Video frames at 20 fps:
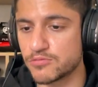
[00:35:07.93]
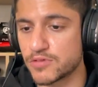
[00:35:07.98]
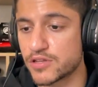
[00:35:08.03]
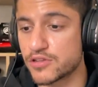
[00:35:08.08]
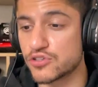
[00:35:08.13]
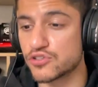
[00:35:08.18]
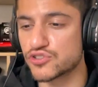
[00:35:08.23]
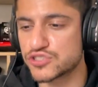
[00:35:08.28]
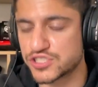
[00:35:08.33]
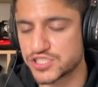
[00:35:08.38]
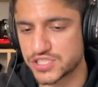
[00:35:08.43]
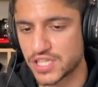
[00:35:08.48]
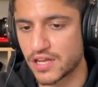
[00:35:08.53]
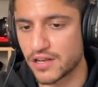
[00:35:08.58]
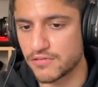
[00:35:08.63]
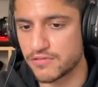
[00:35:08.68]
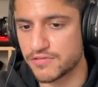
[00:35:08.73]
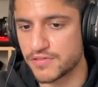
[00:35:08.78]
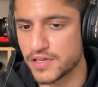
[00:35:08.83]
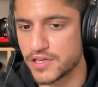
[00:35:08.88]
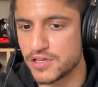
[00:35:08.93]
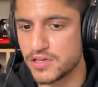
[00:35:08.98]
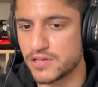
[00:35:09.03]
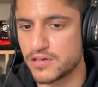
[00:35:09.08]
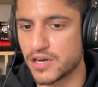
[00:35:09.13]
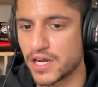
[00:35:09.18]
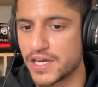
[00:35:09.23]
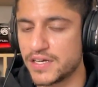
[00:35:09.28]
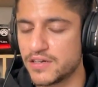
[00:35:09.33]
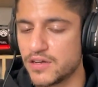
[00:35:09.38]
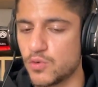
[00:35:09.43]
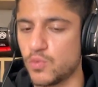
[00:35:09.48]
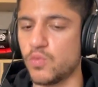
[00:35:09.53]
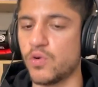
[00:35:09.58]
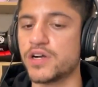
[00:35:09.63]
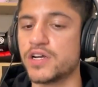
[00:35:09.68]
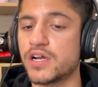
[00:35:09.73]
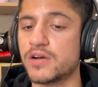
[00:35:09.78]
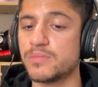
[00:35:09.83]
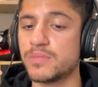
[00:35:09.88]
with yourself, right?
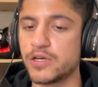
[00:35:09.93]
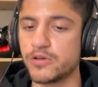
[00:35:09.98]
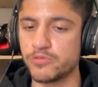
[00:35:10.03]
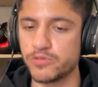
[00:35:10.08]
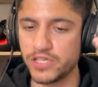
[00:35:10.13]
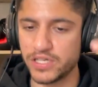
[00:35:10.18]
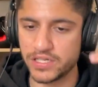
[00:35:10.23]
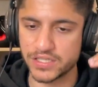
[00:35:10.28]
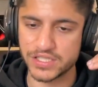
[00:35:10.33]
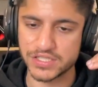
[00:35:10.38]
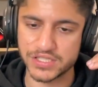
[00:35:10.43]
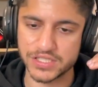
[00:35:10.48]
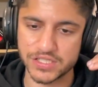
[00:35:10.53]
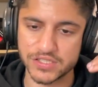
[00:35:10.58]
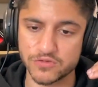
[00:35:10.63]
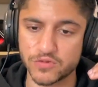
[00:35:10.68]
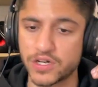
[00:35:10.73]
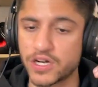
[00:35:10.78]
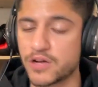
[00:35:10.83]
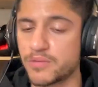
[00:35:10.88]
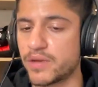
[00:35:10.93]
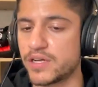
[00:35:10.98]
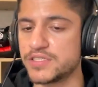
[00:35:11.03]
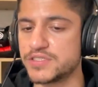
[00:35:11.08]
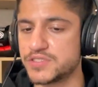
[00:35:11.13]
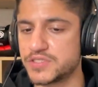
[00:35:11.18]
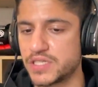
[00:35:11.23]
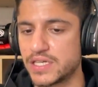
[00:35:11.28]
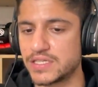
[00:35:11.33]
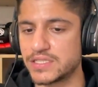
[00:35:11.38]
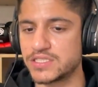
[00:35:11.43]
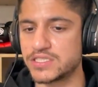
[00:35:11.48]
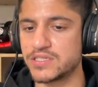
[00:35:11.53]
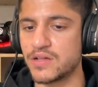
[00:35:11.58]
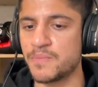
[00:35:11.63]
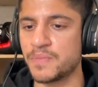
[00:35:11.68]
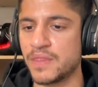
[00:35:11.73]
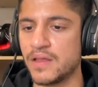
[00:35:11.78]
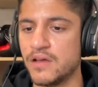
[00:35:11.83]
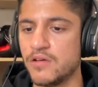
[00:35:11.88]
What are my weaknesses? What are my strengths?
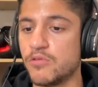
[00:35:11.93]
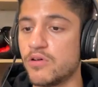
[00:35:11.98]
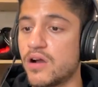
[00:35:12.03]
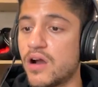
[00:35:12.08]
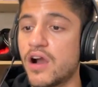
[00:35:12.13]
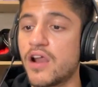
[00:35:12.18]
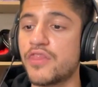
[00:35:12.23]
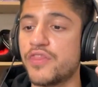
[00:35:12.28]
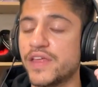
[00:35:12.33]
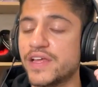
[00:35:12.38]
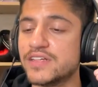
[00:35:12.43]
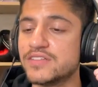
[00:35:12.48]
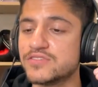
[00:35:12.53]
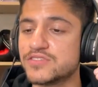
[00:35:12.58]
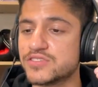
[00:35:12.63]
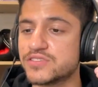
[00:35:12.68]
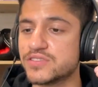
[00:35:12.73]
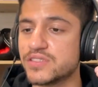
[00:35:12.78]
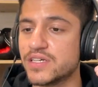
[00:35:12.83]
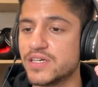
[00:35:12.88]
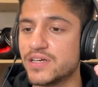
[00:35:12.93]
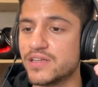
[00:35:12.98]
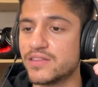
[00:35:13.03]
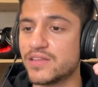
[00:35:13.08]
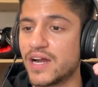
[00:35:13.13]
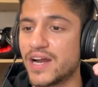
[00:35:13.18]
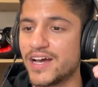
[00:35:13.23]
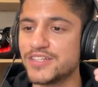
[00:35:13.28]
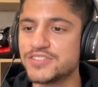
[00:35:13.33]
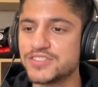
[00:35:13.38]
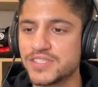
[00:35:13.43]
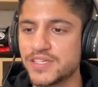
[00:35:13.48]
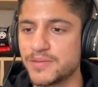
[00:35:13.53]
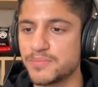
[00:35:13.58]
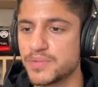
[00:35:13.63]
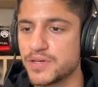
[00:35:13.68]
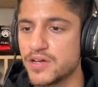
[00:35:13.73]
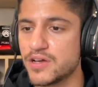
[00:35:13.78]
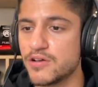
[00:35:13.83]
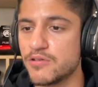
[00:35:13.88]
Where are things that I
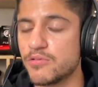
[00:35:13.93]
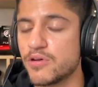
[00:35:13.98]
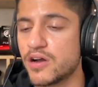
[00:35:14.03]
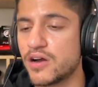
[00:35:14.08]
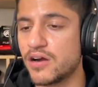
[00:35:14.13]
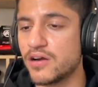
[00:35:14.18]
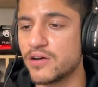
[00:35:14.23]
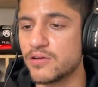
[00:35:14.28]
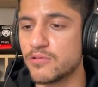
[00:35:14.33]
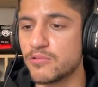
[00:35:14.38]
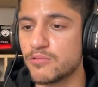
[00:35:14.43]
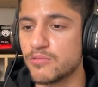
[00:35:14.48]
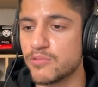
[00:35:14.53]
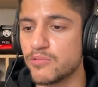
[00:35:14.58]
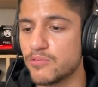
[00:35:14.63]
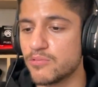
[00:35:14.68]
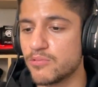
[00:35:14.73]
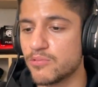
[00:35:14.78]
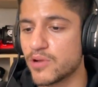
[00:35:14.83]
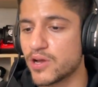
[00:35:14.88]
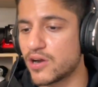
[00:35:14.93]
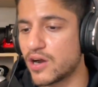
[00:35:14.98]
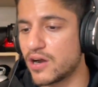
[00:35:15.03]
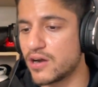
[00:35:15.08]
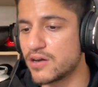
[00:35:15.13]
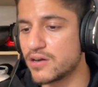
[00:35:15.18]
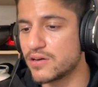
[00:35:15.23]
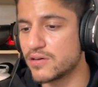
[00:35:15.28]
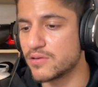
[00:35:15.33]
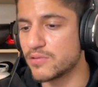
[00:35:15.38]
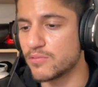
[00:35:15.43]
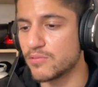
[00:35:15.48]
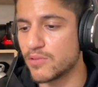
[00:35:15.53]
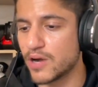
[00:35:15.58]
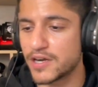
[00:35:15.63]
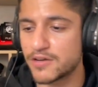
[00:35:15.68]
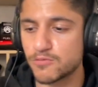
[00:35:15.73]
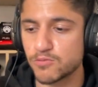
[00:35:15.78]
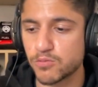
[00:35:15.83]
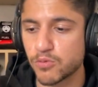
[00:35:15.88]
slip? Where are,
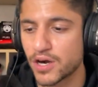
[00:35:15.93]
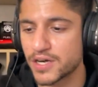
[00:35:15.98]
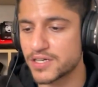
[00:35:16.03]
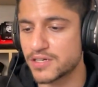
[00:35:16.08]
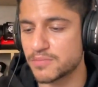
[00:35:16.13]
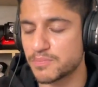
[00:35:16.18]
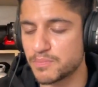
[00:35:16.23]
at what